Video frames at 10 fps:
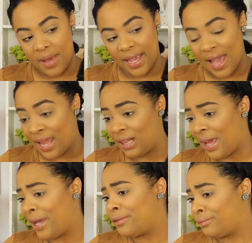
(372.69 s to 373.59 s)
My
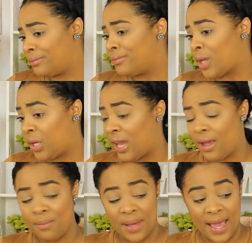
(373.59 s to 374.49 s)
highlight,
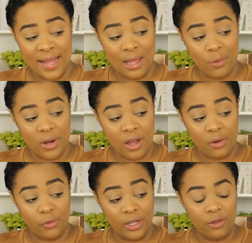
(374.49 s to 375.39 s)
yeah, my highlight went
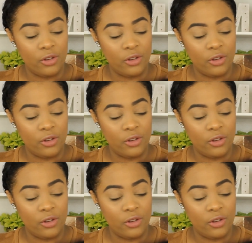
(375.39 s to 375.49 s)
on really,